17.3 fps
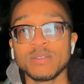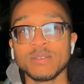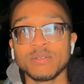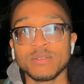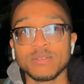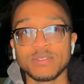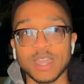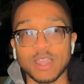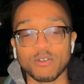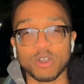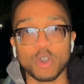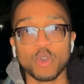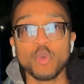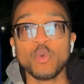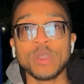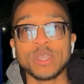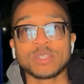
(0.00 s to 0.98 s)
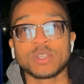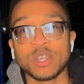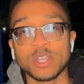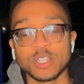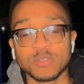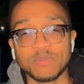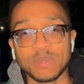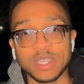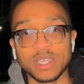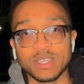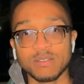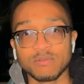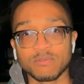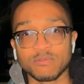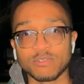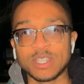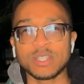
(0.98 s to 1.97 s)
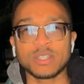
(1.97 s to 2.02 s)
there are always going to be
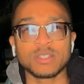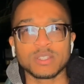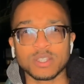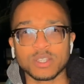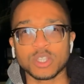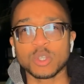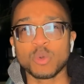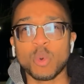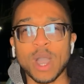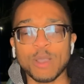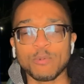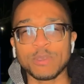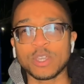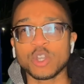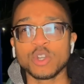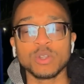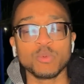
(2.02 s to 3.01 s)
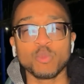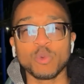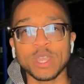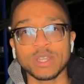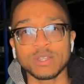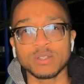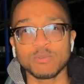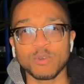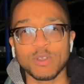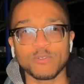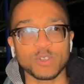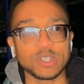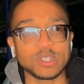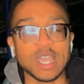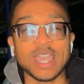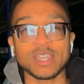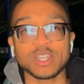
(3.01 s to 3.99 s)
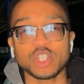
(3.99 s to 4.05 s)
reasons as to why we couldn't win, whether it's
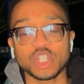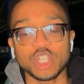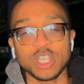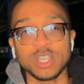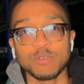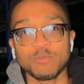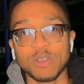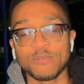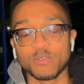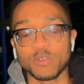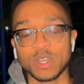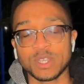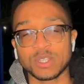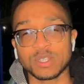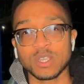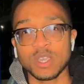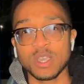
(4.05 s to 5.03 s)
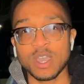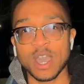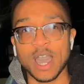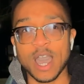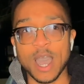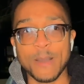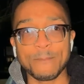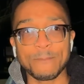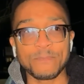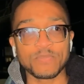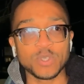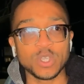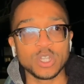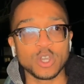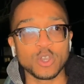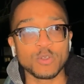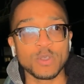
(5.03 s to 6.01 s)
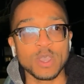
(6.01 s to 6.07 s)
XG, whether it's, you
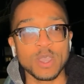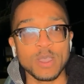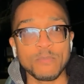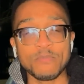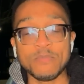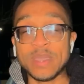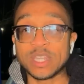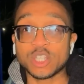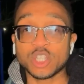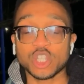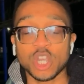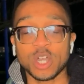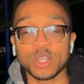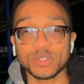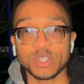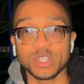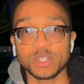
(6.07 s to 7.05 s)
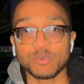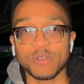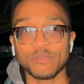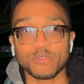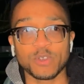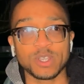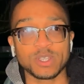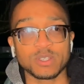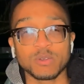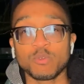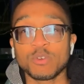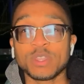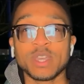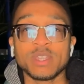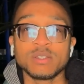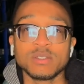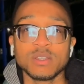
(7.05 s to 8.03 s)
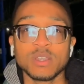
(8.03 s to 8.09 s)
know, missed chances, whether it's, well,
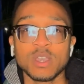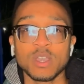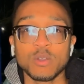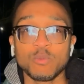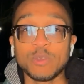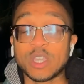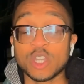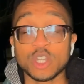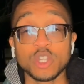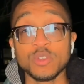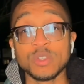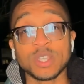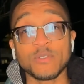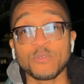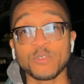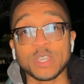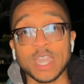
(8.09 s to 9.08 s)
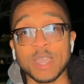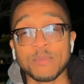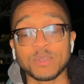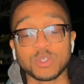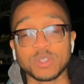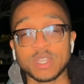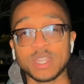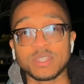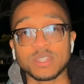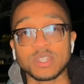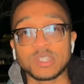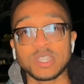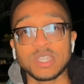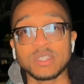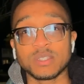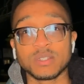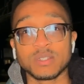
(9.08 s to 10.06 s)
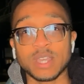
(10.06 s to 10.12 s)
then we could lose every game until the end of the
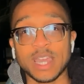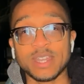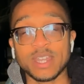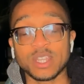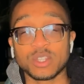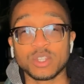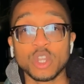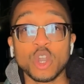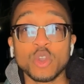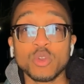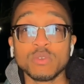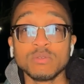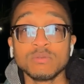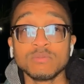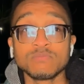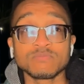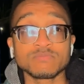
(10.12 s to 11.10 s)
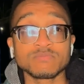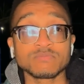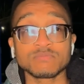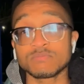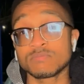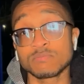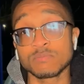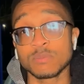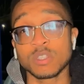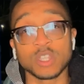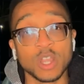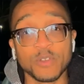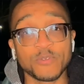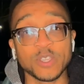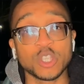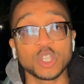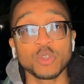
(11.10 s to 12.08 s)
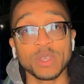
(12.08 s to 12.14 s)
season, and there's
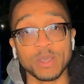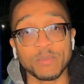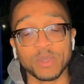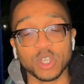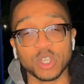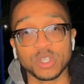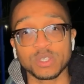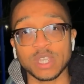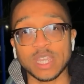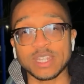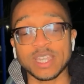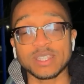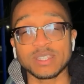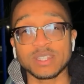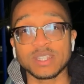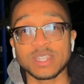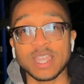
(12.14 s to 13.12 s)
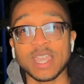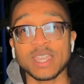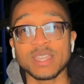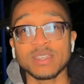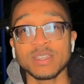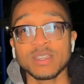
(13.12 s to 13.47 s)
nothing to it, because at the end of the day,